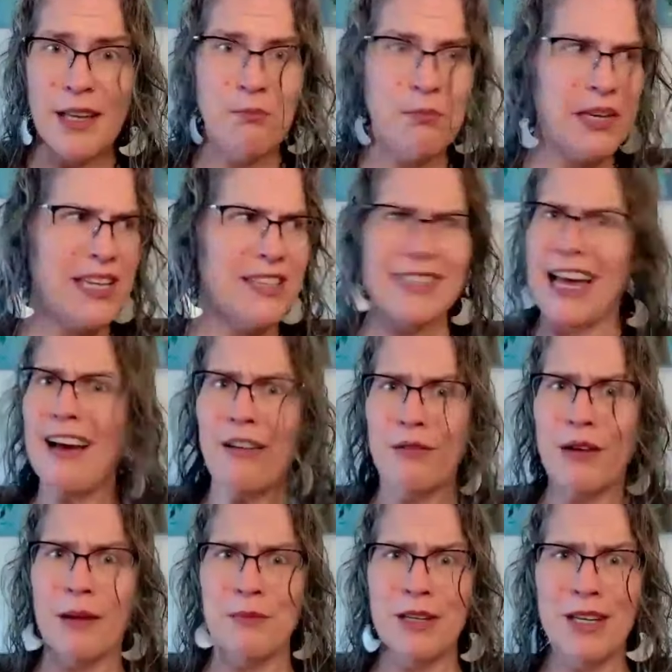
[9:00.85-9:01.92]
Like, peace
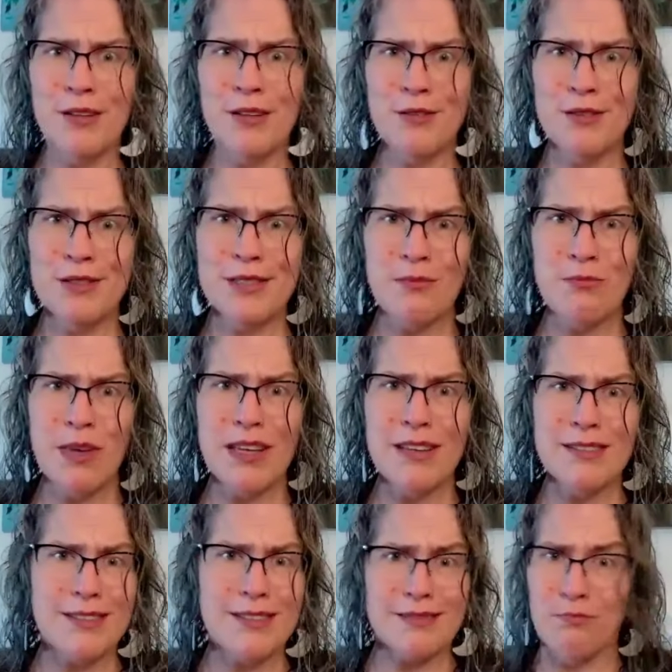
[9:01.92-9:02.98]
out. I'm going to go do something
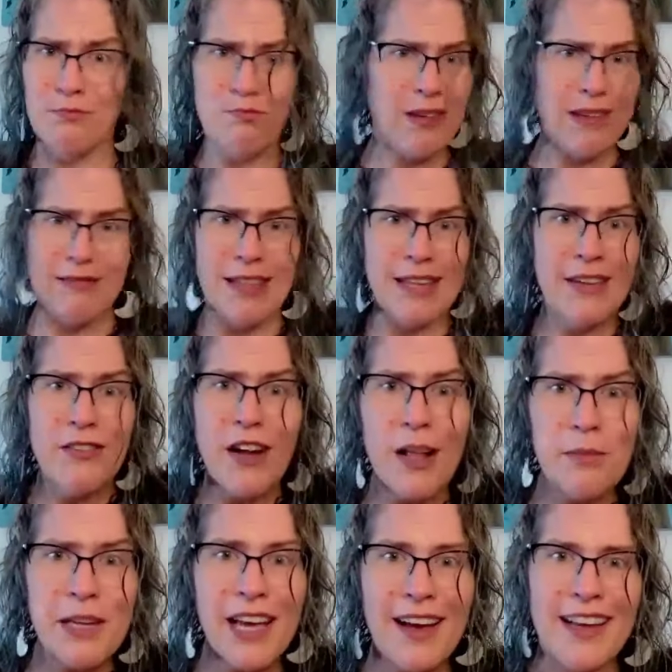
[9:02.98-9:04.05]
else. Leave it
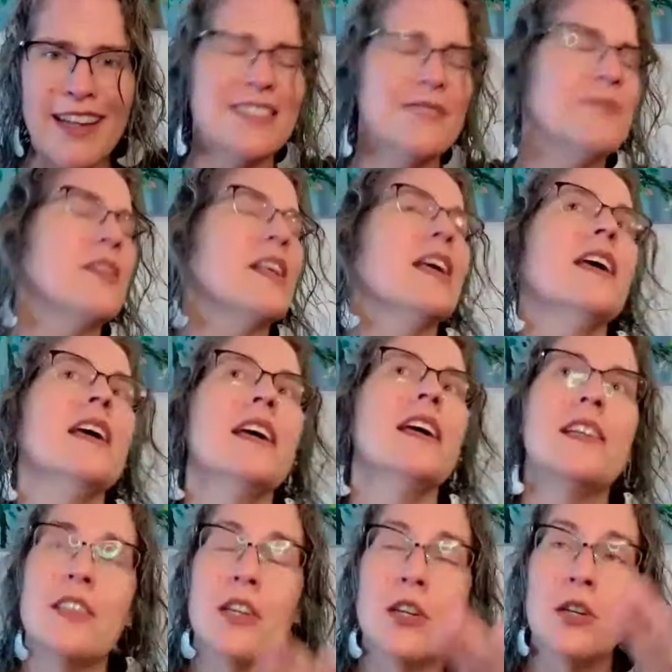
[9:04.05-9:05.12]
all behind.
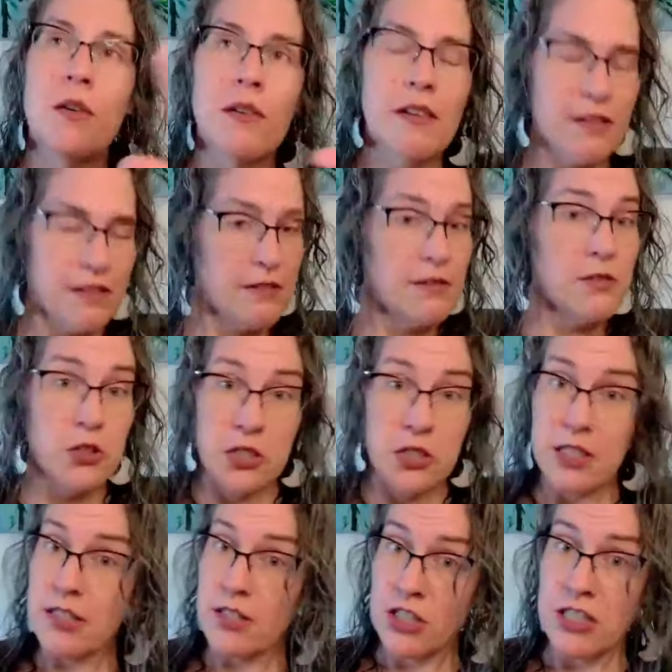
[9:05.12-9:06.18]
So
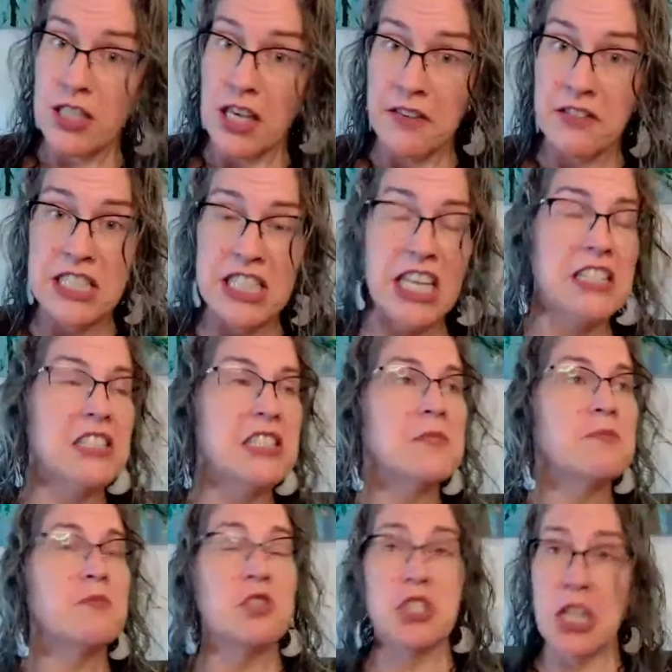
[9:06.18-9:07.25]
she was kind of
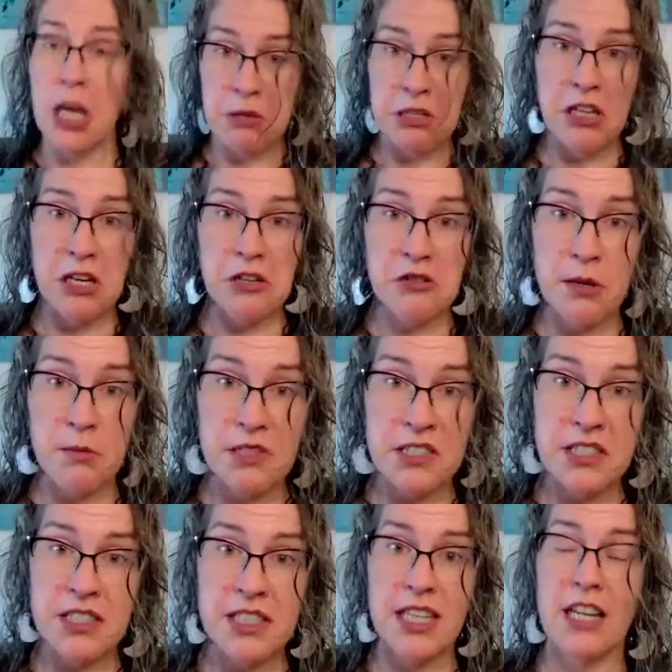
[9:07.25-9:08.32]
intense. She got me in a lot of
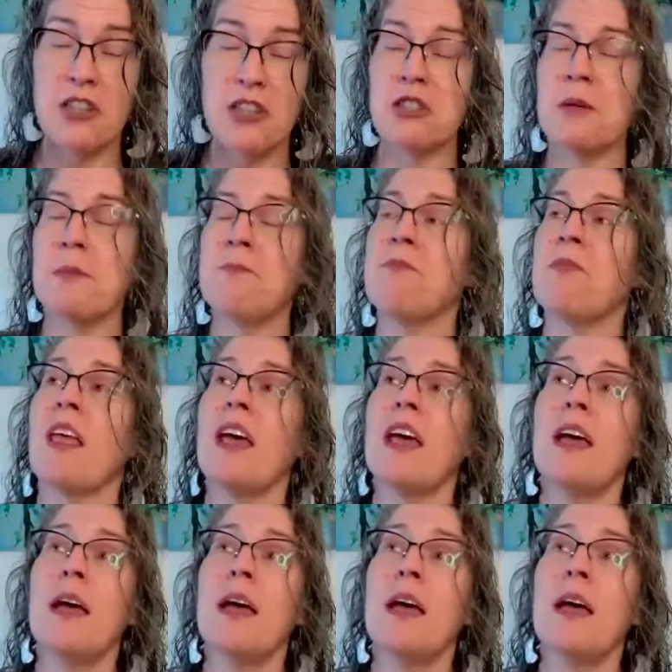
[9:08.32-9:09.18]
trouble as a teenager.